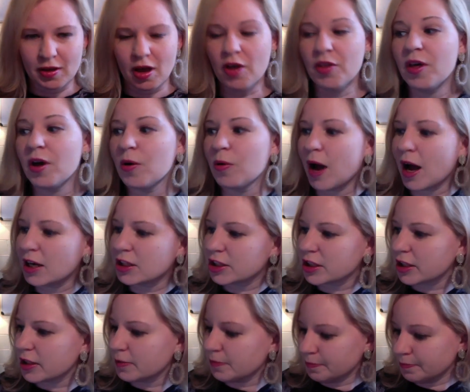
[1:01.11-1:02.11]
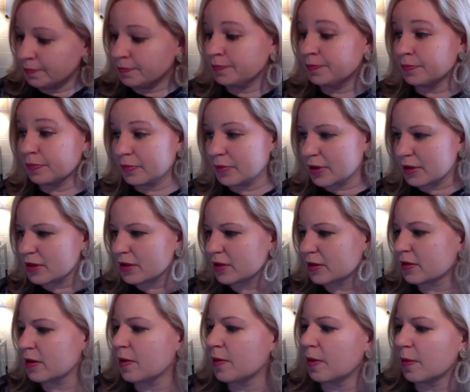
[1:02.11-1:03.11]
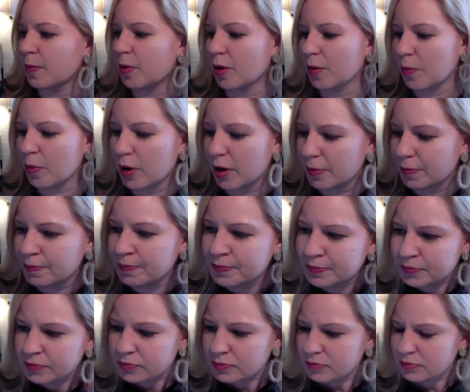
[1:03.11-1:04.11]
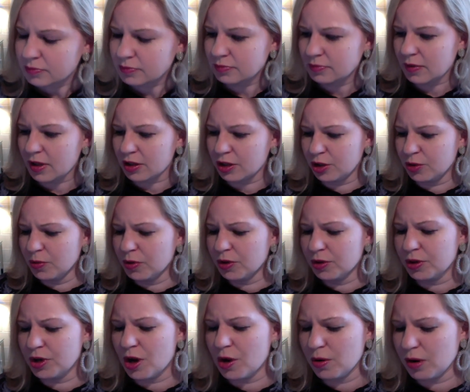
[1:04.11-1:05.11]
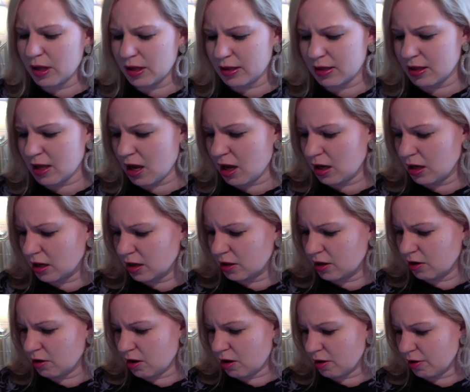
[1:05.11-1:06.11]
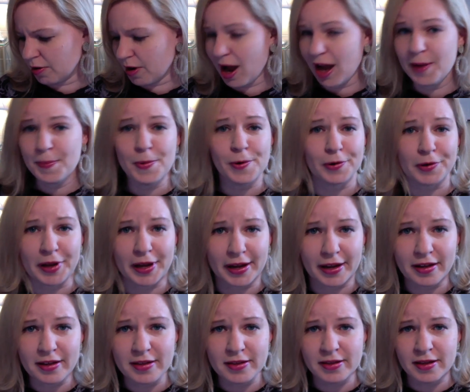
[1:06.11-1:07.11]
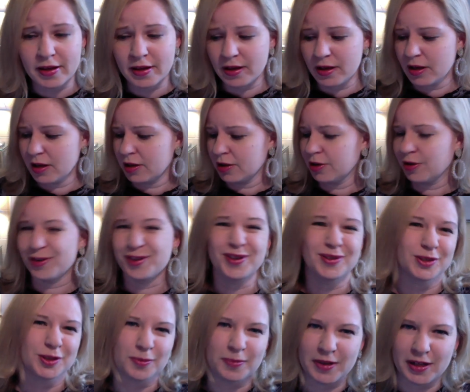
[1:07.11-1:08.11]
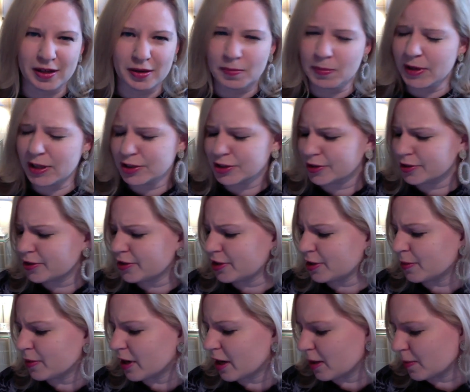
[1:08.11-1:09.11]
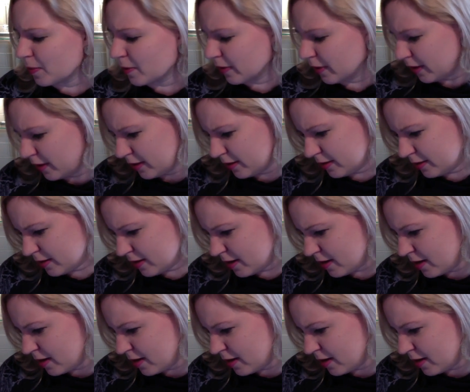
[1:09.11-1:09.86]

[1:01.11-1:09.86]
Although actually, this is an important point. You will notice that there are hyperlinks. Your social media majors, you know what a hyperlink is.